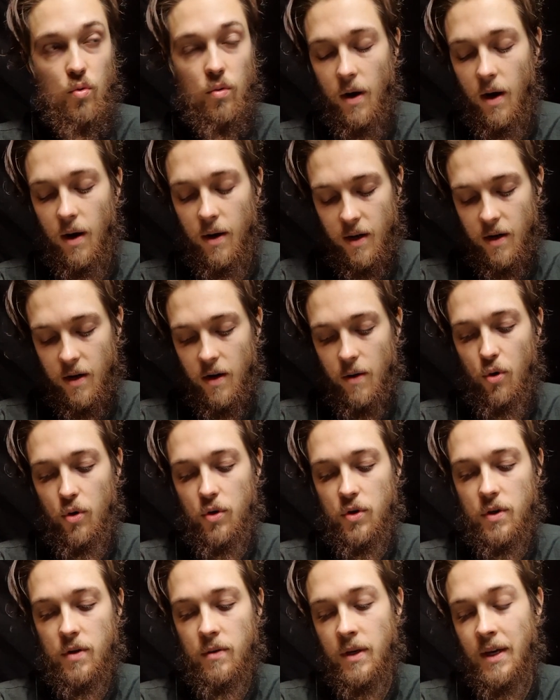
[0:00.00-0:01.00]
another
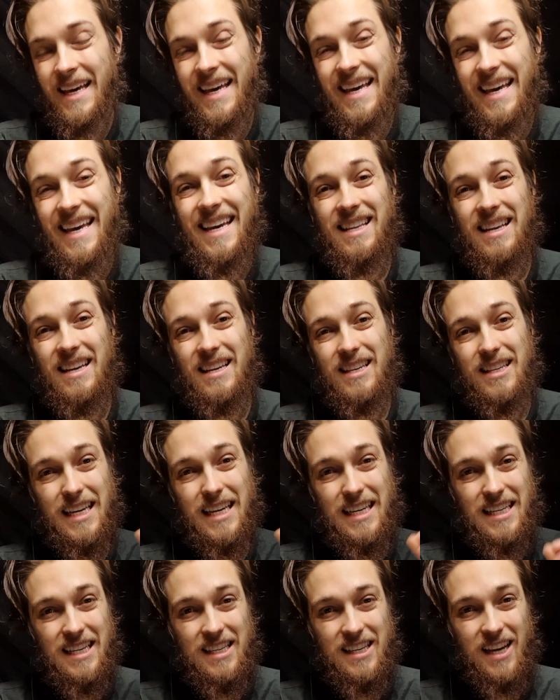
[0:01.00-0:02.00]
person in
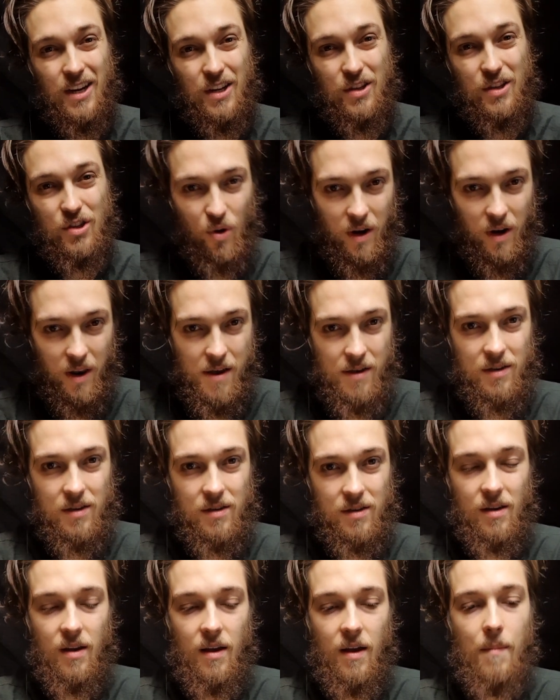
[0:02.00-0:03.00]
60 seconds or
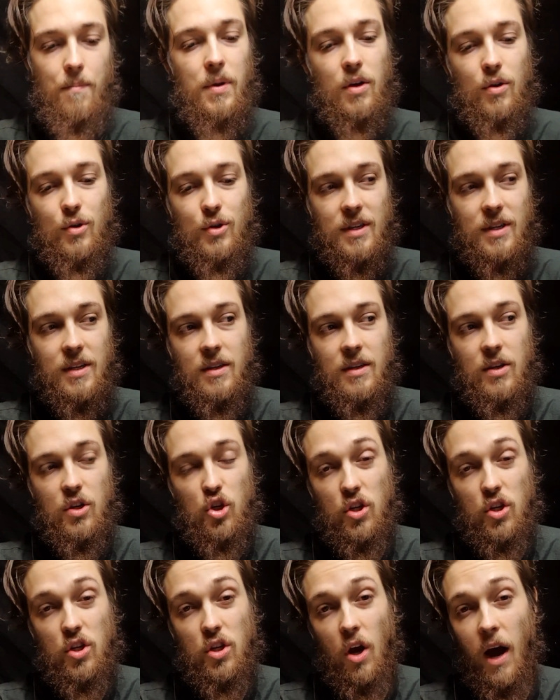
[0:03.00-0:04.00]
less, because this is
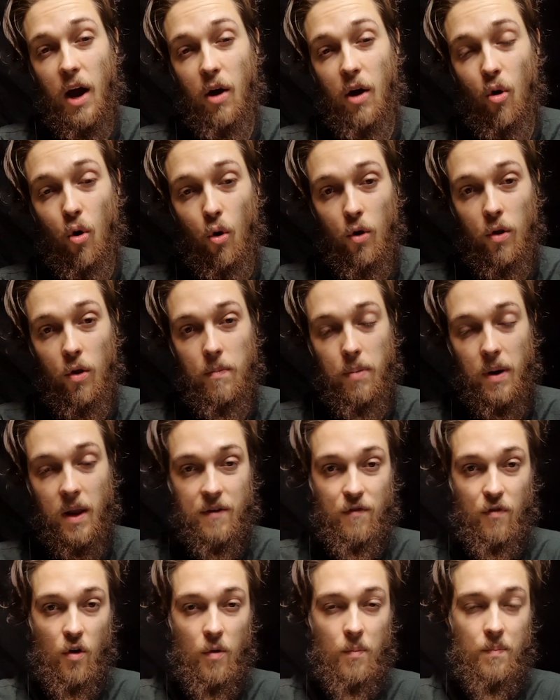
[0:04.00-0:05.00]
just how all the
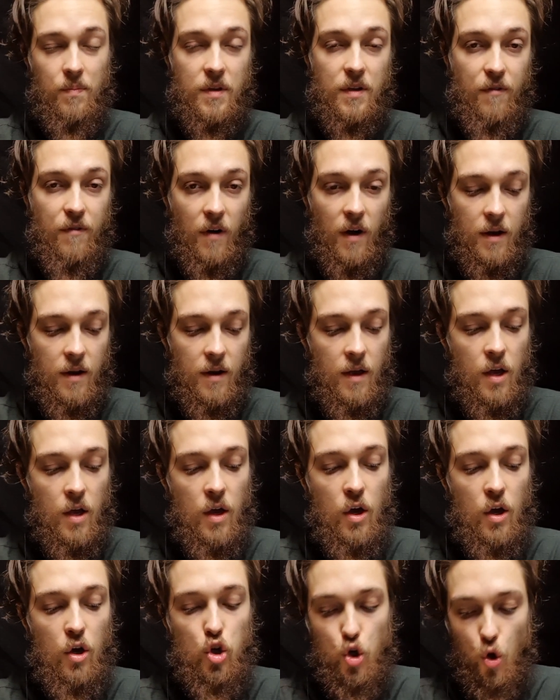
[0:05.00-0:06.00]
platforms define
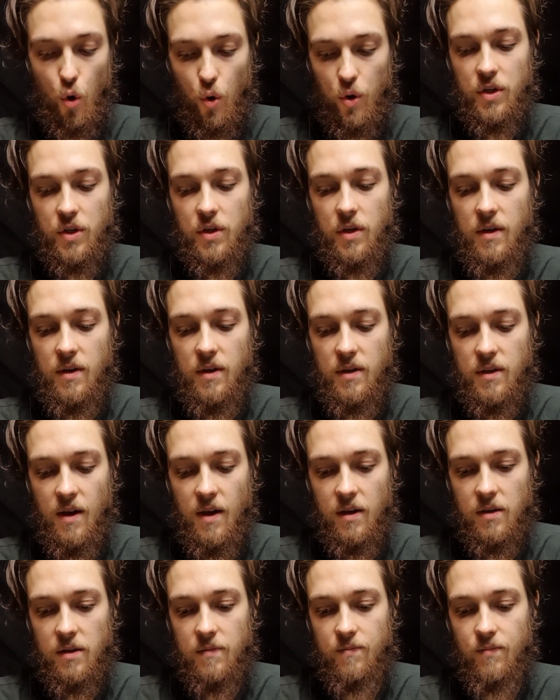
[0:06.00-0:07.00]
shorts these
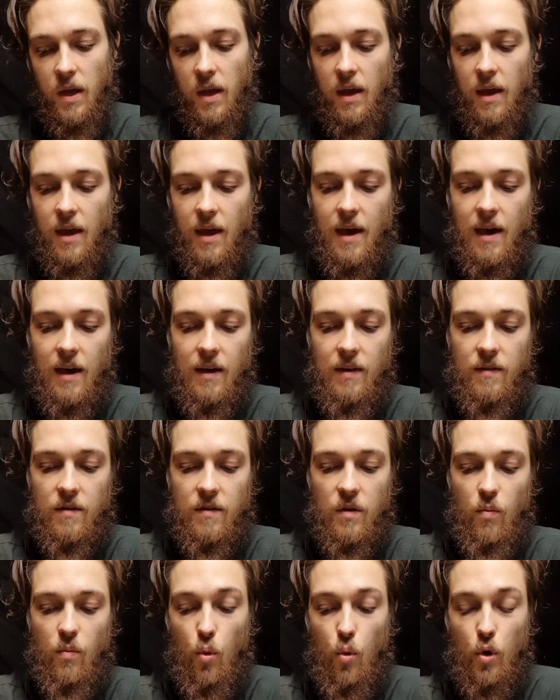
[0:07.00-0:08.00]
days. And
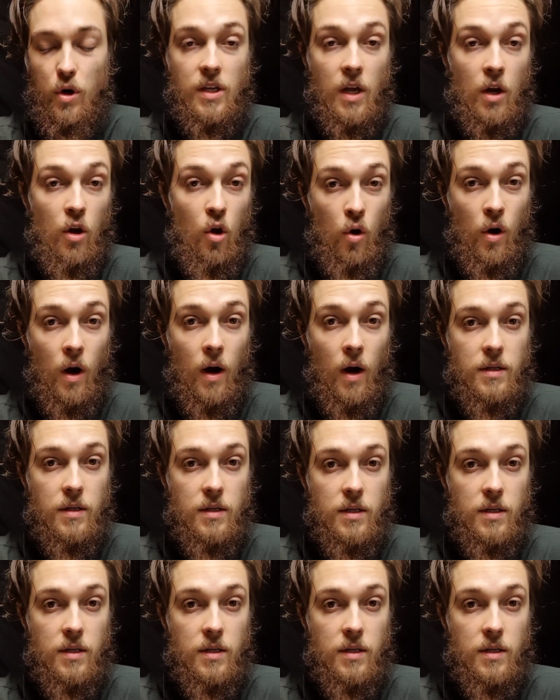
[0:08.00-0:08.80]
what is a long idea